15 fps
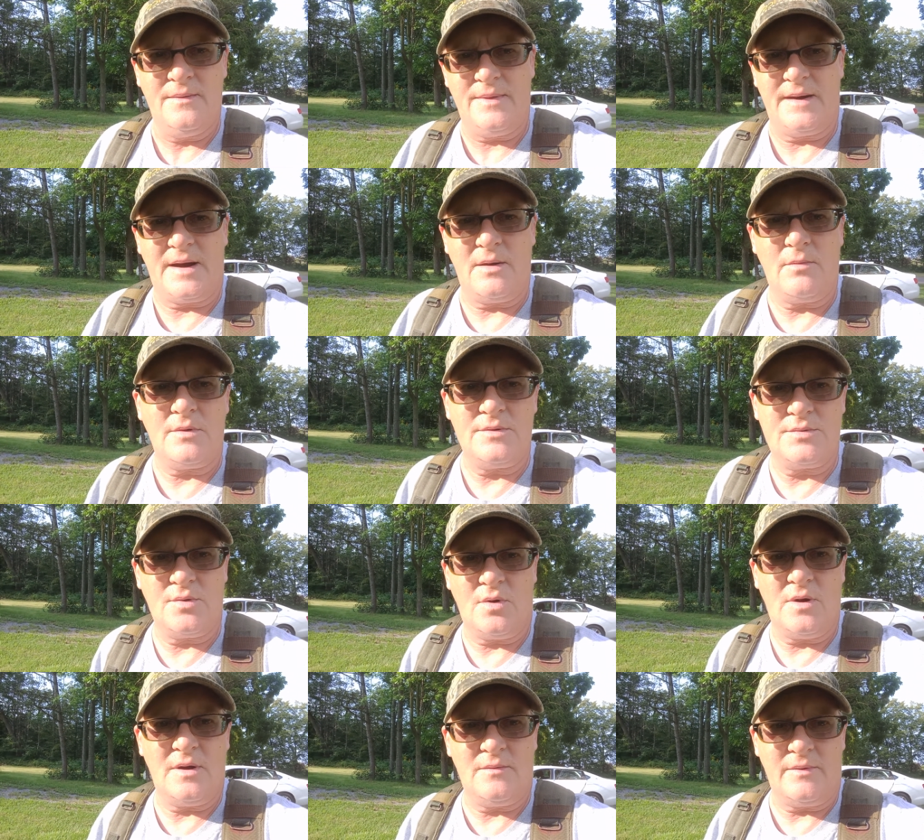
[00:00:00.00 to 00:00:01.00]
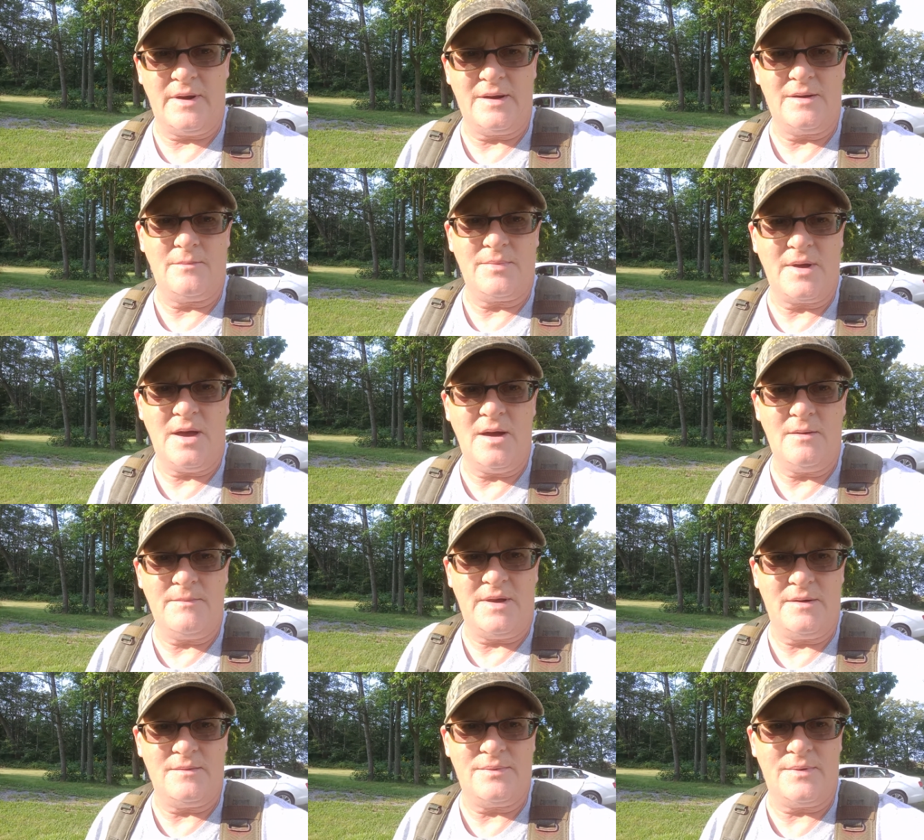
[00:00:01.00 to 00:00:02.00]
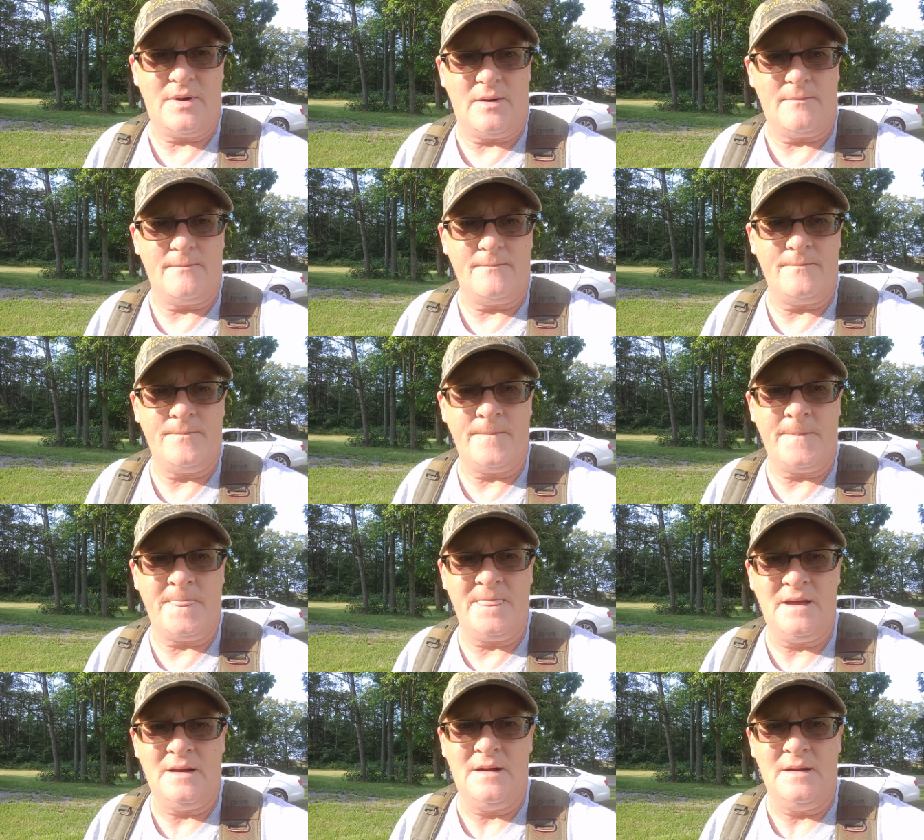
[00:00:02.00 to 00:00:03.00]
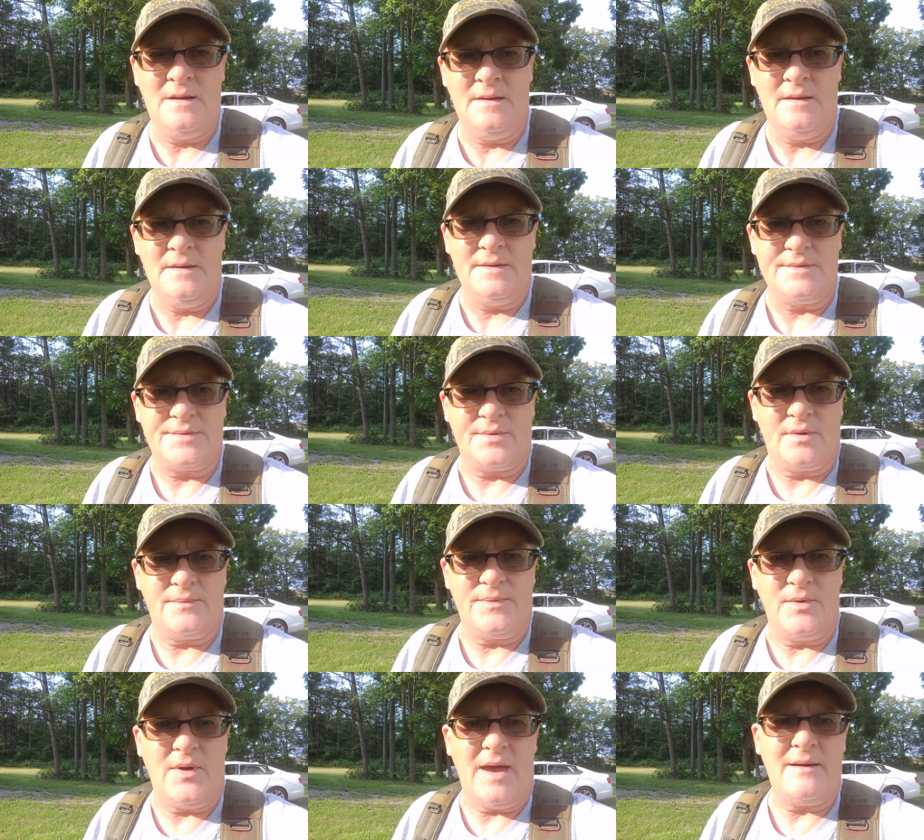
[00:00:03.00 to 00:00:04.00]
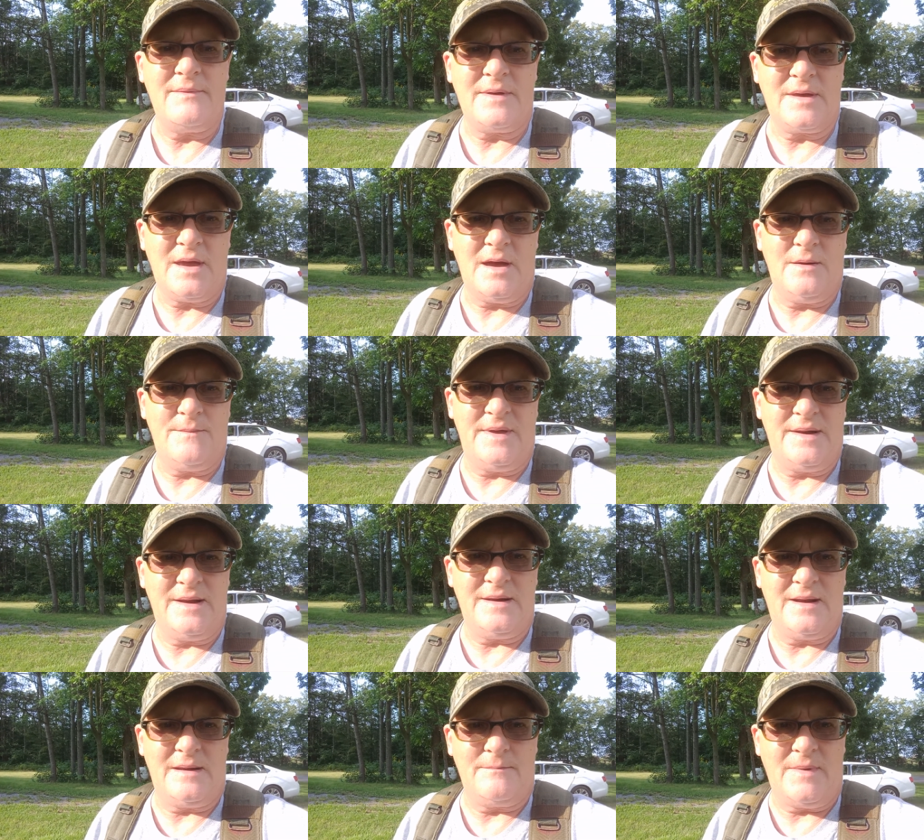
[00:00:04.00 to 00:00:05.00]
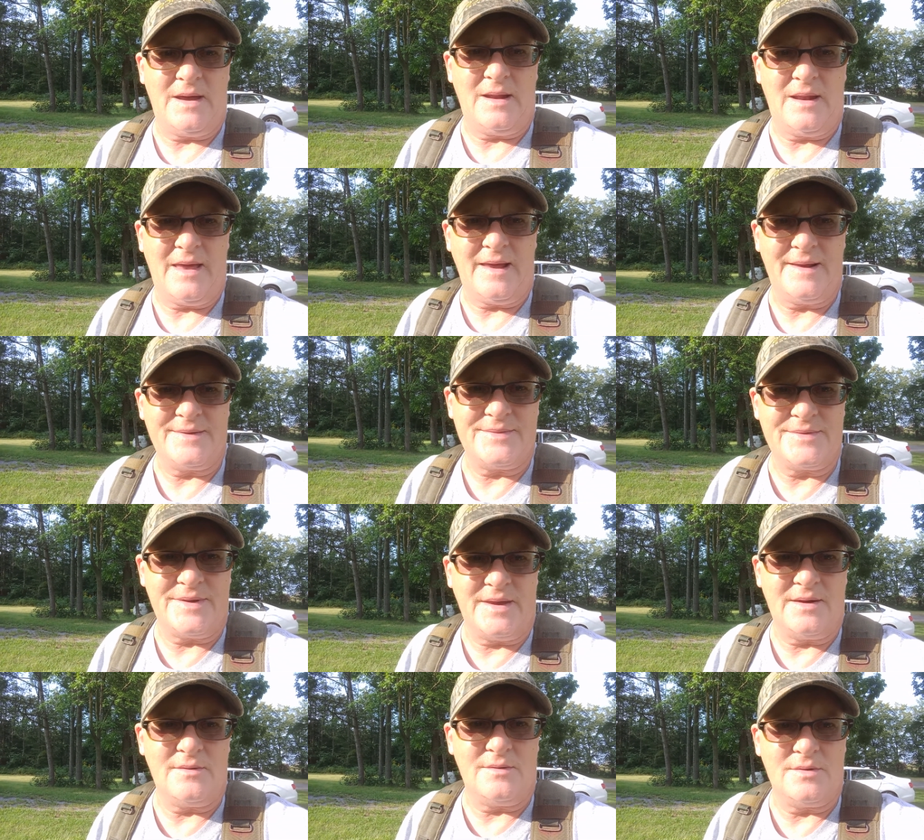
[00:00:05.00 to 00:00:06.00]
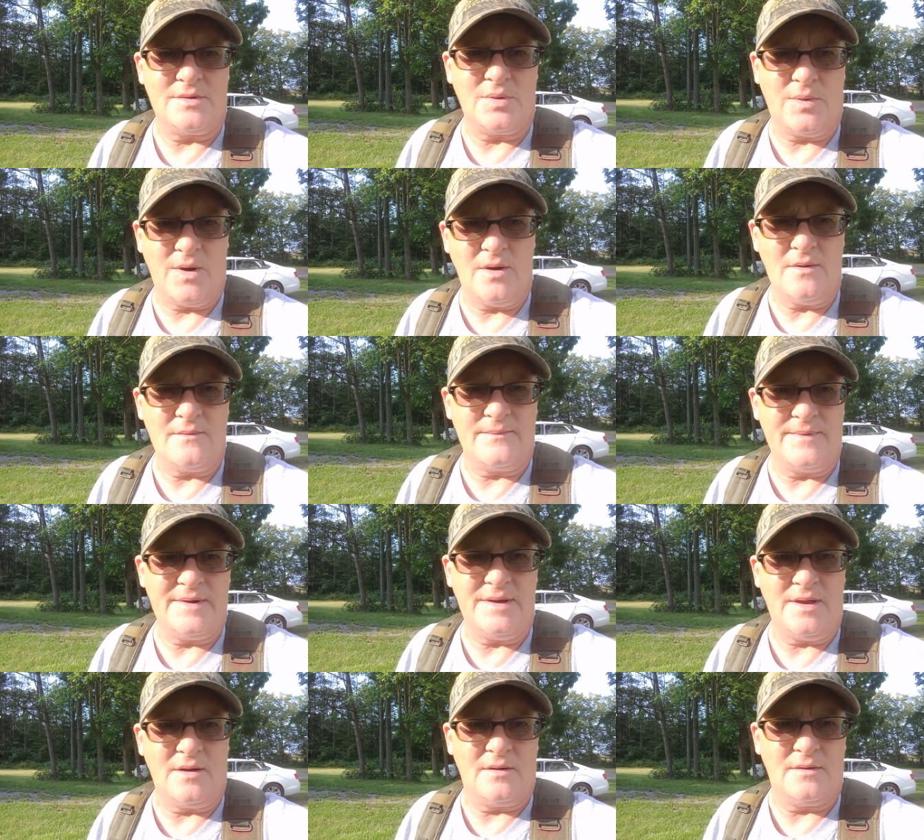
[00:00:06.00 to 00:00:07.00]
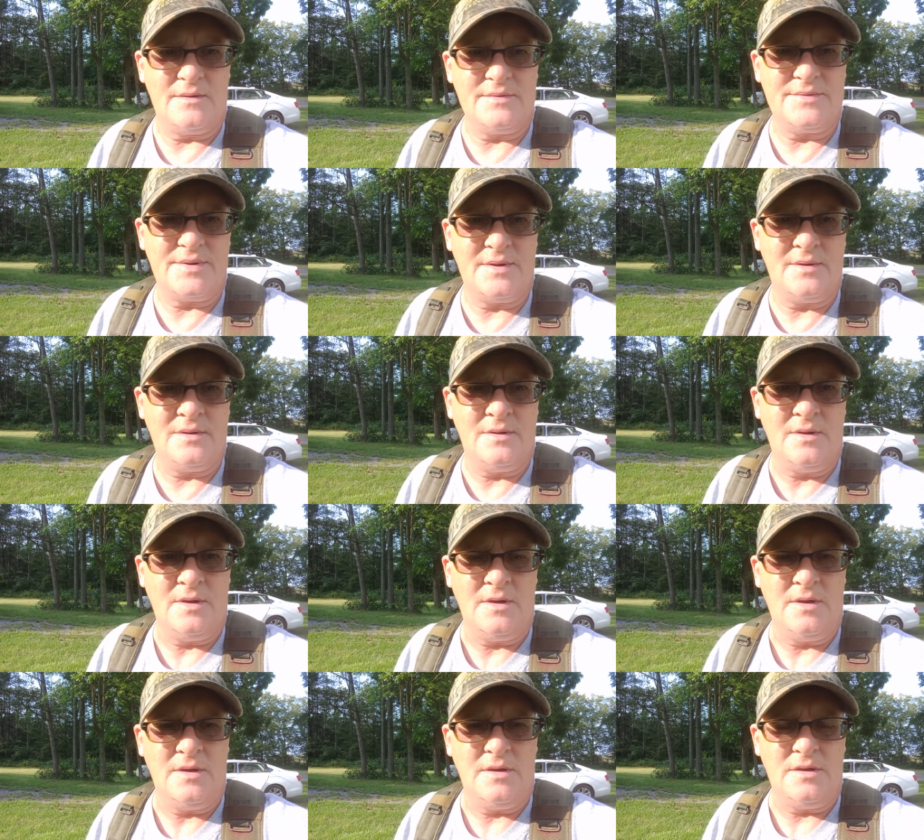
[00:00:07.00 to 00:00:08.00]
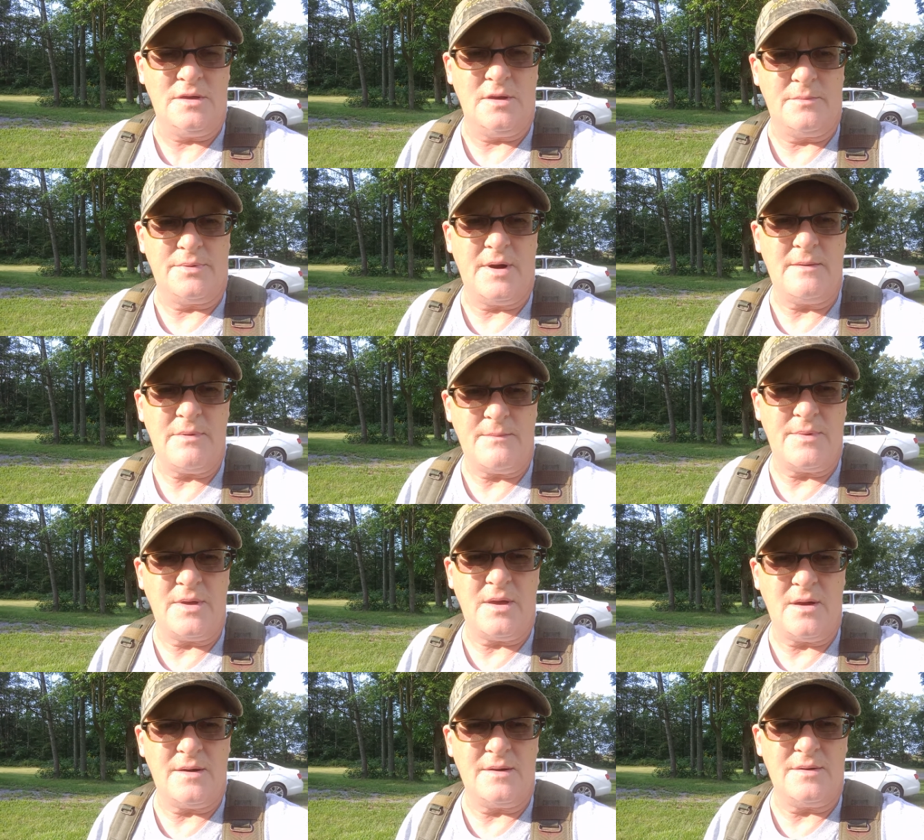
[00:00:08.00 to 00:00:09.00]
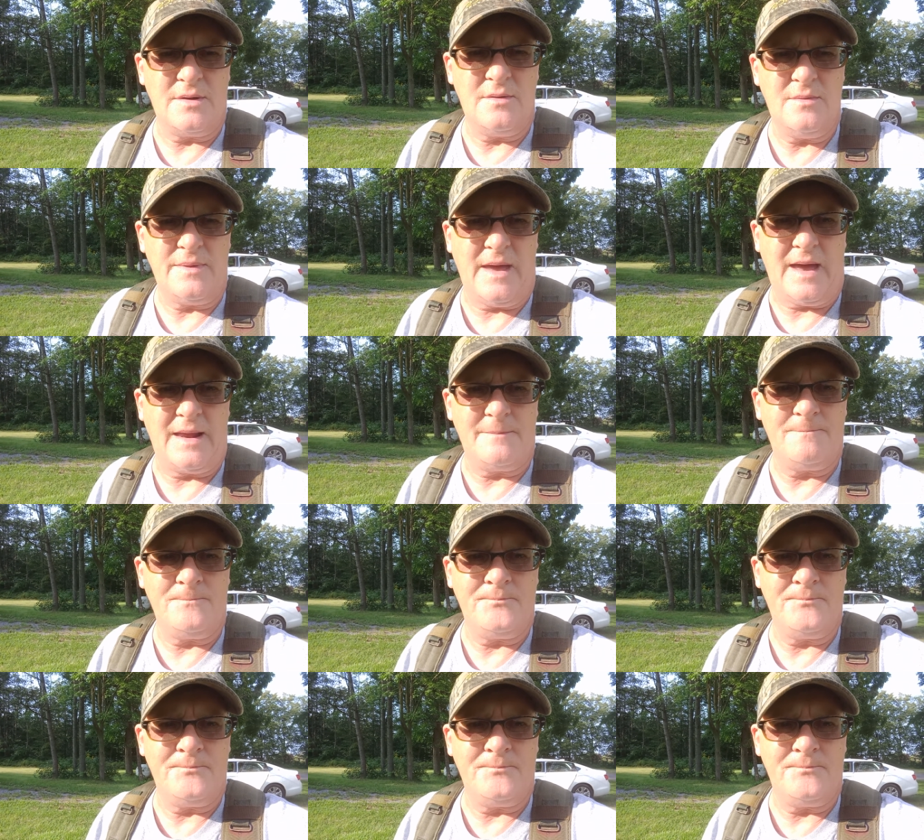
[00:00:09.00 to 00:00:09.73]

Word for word: that I will draw a random comment from so if you haven't commented on my last 10 or 12 videos you probably ought to do that